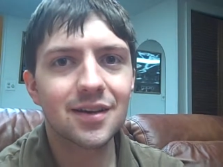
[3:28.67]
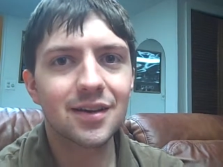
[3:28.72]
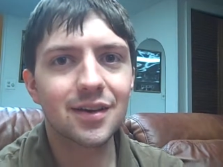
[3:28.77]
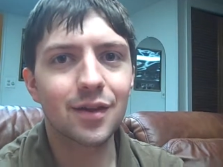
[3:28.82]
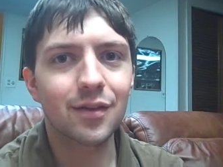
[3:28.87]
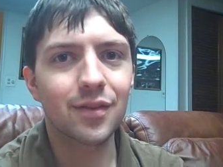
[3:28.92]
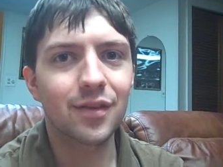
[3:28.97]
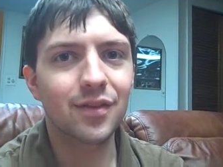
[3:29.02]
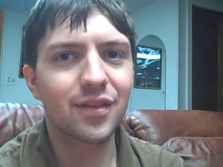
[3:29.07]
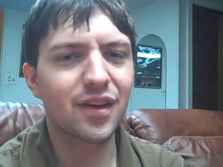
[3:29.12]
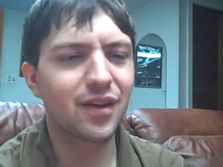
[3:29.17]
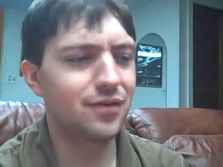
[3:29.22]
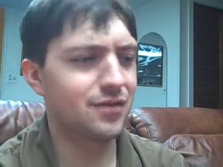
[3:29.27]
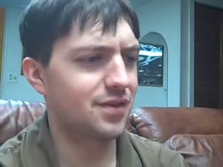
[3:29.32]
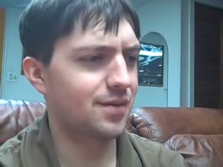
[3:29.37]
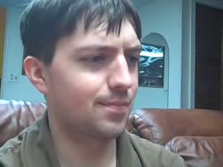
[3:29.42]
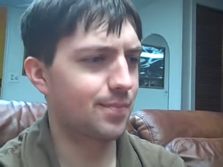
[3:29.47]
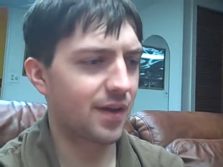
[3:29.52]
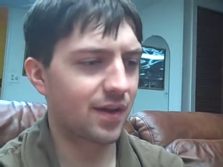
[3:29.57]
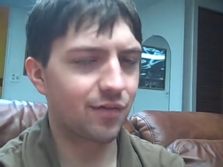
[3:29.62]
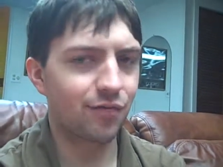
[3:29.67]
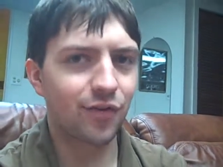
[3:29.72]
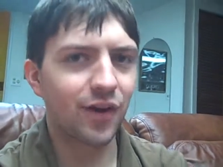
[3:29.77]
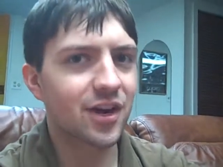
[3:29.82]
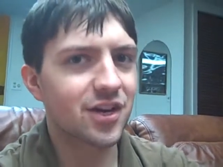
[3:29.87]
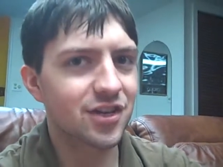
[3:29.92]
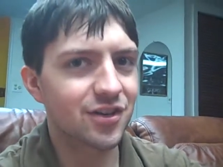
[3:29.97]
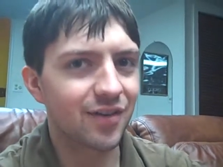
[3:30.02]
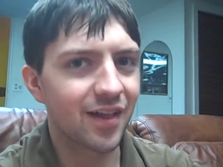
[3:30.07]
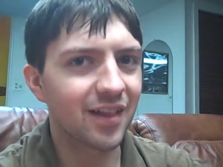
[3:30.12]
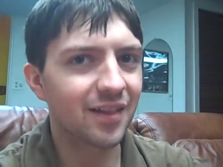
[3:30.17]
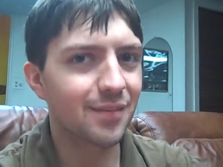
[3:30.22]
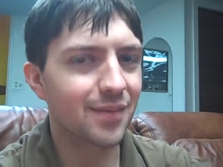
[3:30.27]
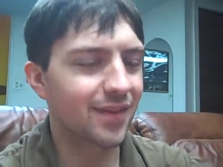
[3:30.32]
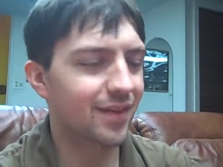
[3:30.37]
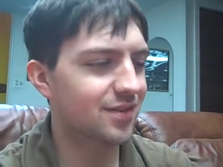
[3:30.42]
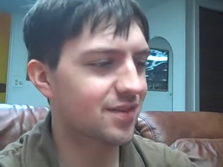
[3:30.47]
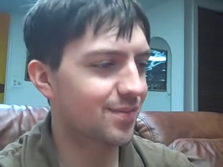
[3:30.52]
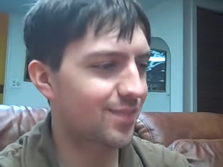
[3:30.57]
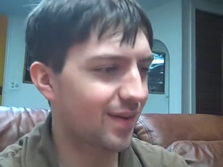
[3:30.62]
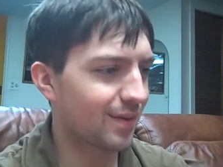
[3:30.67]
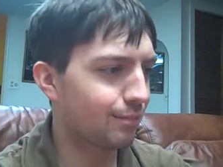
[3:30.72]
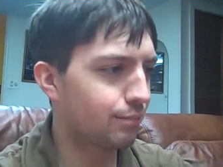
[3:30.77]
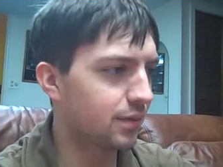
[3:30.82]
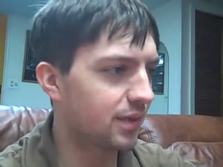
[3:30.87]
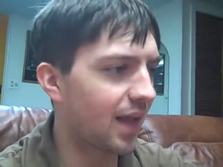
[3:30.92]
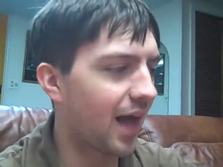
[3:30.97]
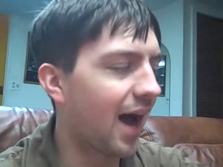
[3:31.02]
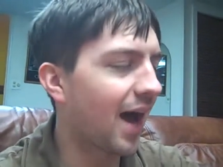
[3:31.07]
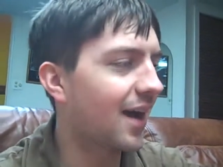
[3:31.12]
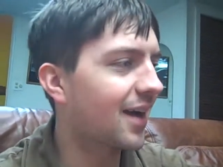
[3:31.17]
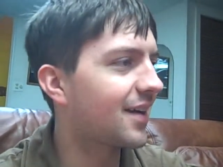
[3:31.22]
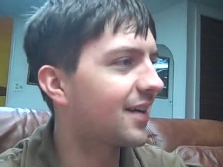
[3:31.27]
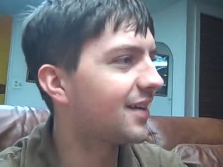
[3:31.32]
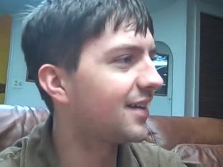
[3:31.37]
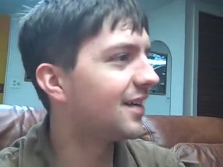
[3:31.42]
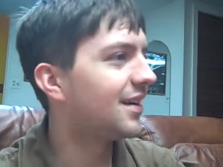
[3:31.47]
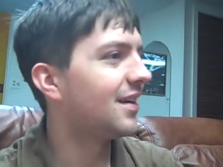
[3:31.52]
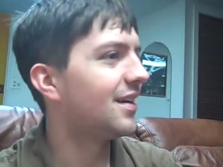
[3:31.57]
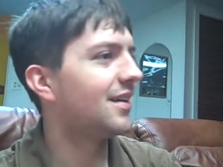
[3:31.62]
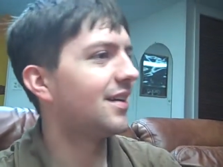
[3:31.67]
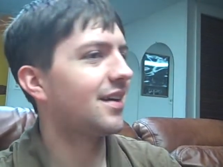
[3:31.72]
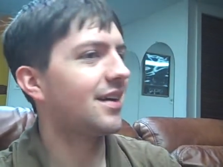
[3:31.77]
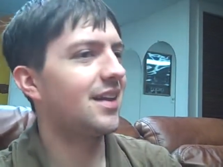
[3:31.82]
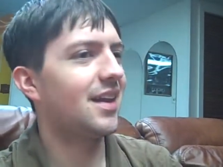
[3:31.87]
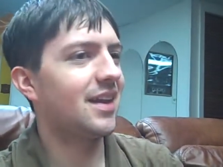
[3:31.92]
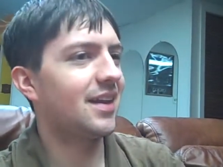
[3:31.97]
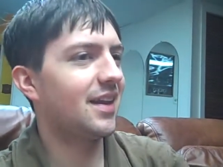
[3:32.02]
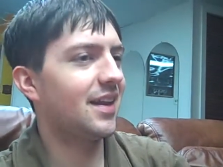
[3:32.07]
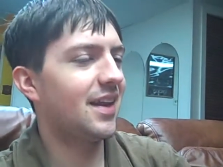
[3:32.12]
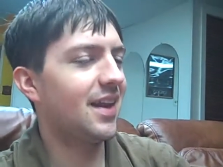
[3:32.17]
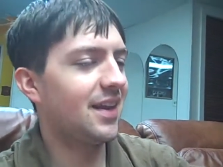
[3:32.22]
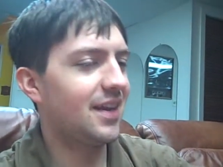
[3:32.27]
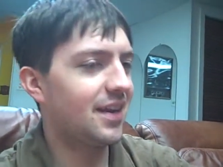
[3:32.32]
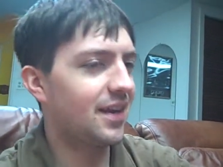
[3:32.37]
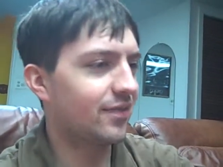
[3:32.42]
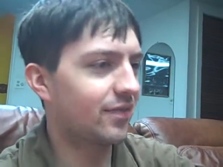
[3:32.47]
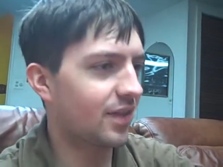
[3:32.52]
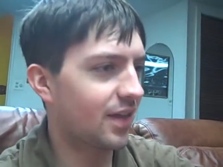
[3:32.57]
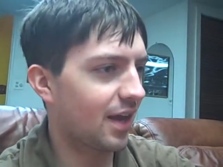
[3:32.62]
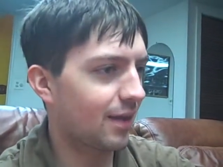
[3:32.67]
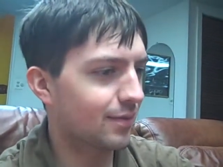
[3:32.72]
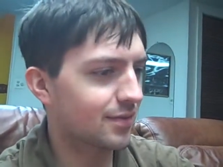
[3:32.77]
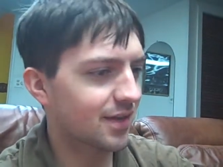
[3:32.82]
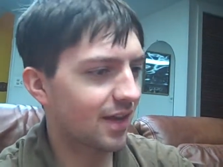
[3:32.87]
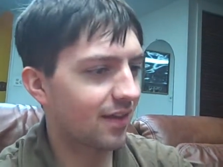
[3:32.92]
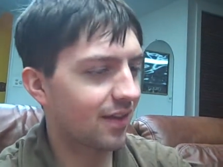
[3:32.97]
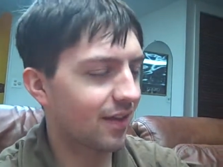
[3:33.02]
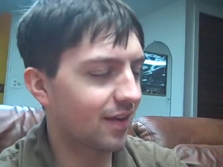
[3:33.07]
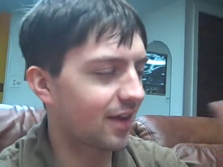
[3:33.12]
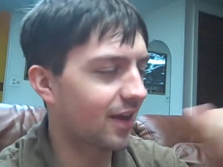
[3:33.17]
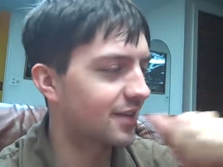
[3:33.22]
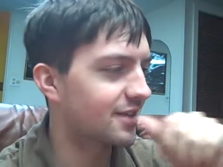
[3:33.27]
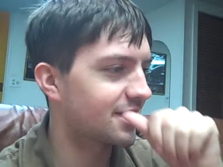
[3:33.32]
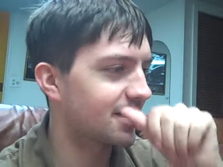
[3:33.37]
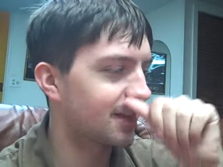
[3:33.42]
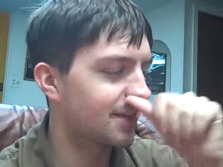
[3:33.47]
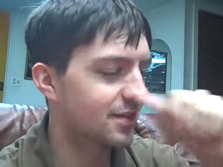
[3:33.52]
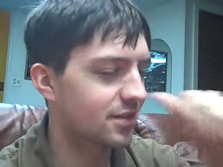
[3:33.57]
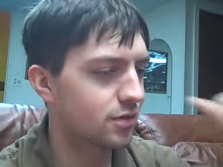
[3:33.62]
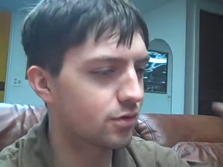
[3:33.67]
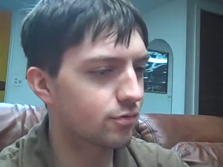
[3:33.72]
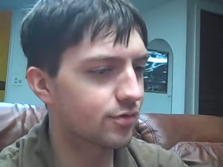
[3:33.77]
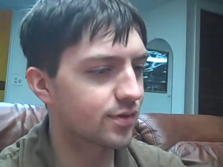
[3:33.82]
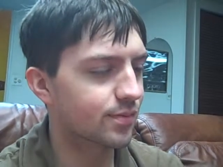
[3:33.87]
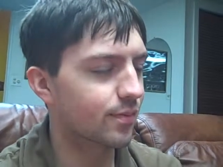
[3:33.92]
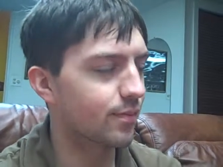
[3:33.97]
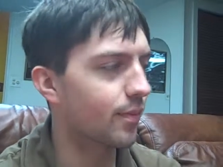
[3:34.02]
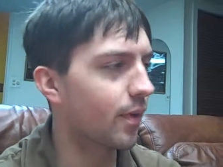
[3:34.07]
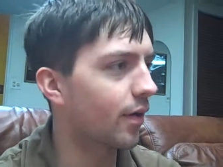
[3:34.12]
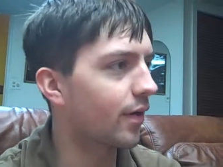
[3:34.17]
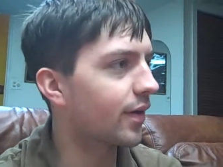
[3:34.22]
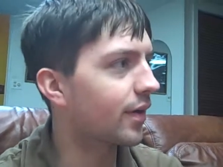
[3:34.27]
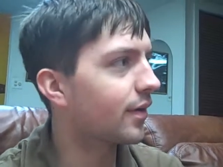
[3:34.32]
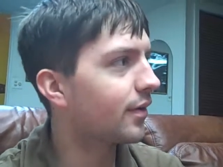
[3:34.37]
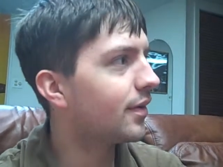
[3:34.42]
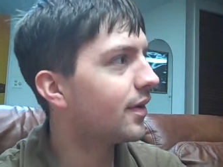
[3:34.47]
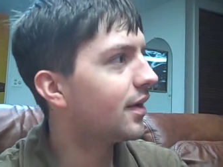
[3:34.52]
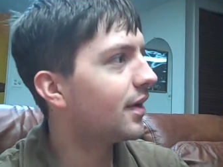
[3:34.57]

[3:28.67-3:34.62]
Yeah, th there's a big frictional element. There's a big block in any, in any given game. There's not a lot of cutscenes in New Super Mario.